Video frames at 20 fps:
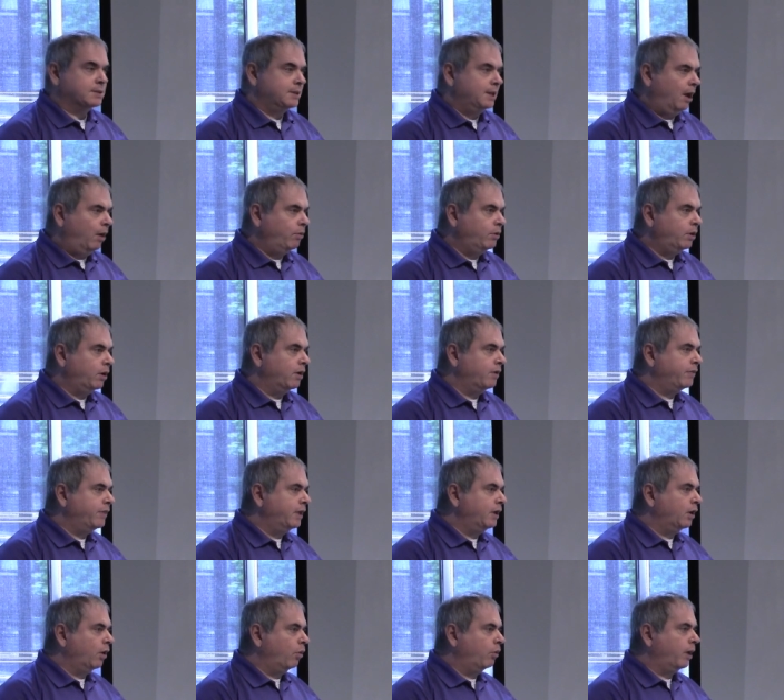Now we're going to
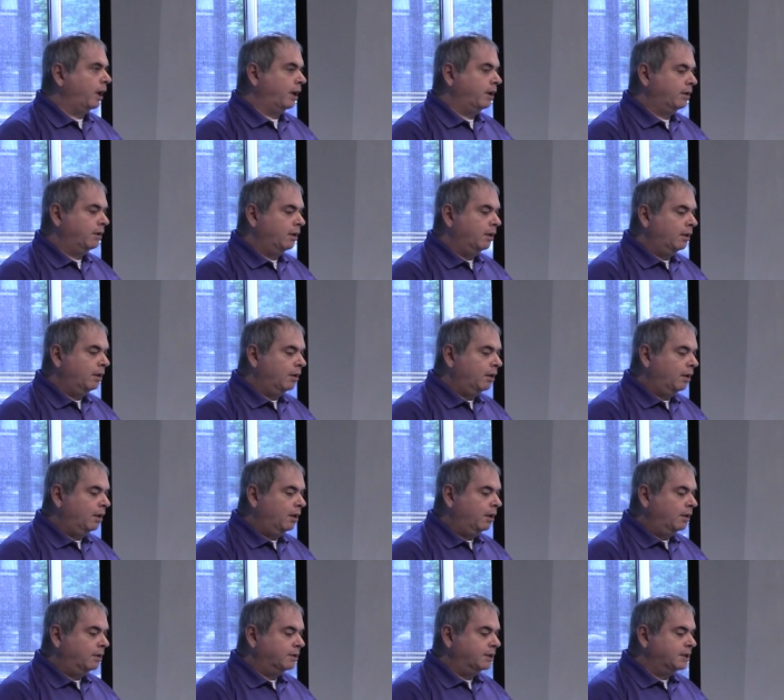think, okay,
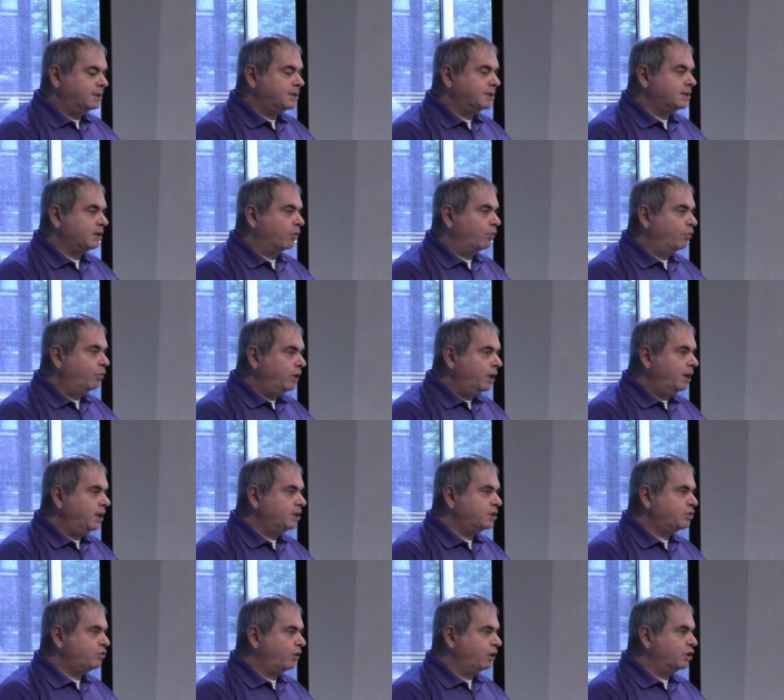this is a really
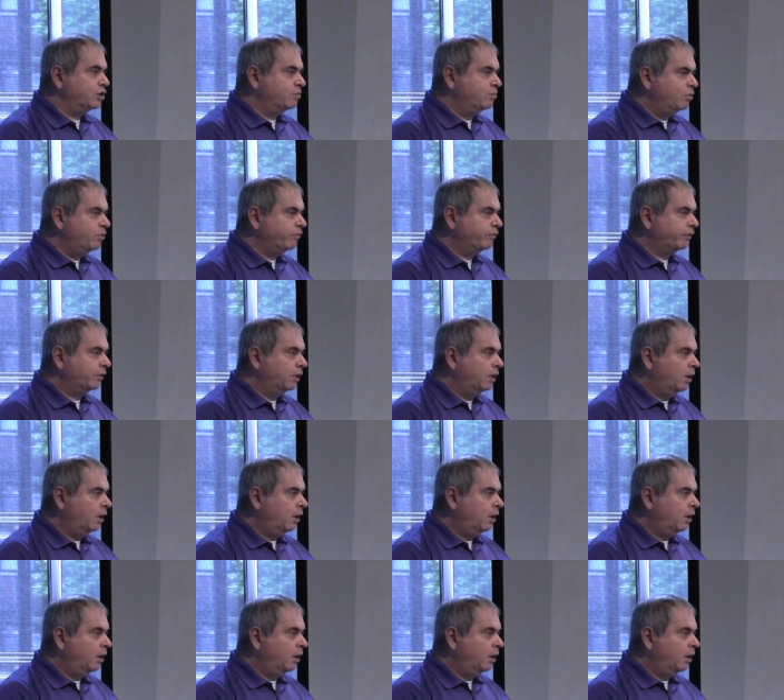strange move.